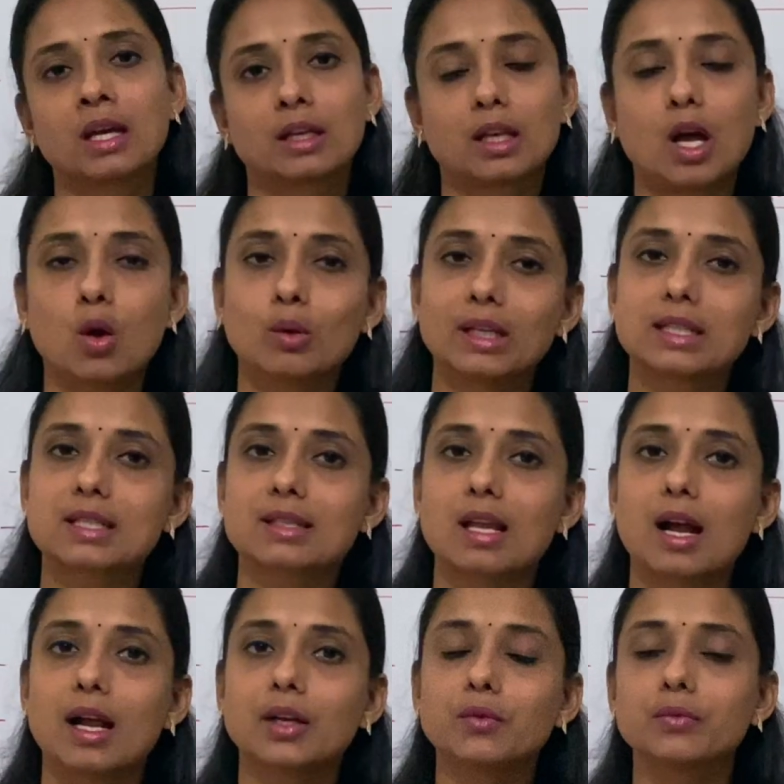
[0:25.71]
Now let's
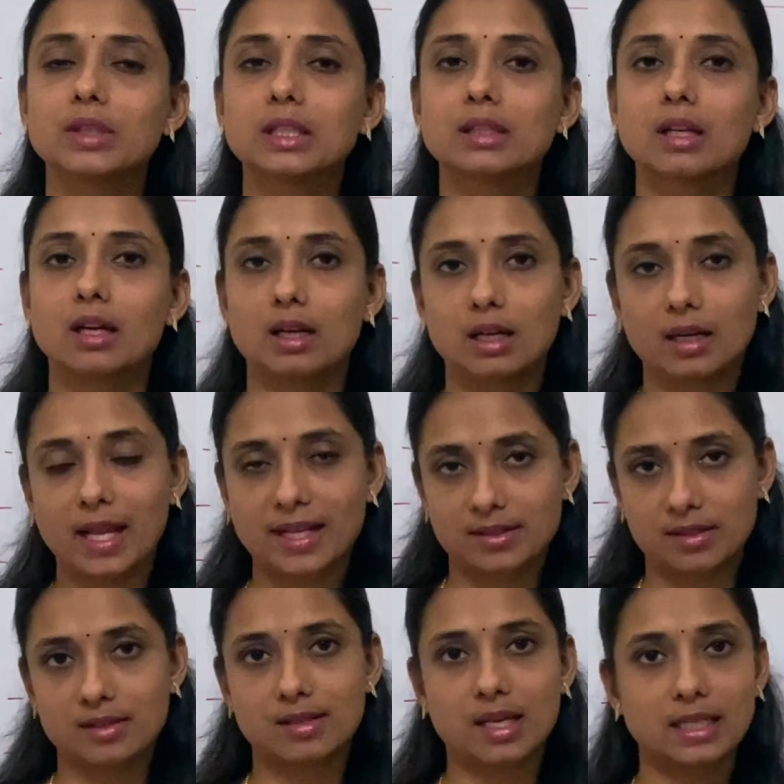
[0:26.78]
start with our
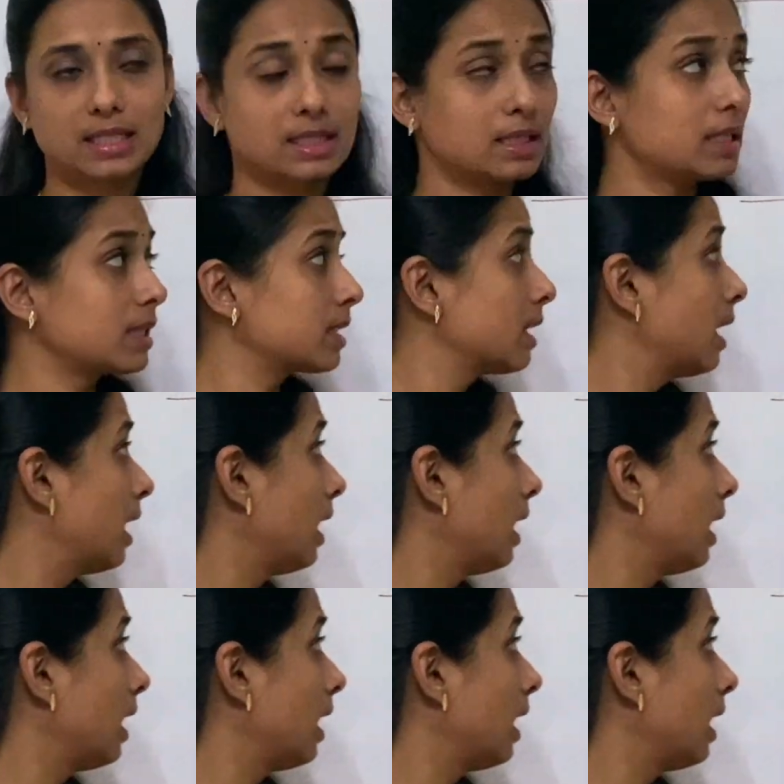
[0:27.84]
exercises.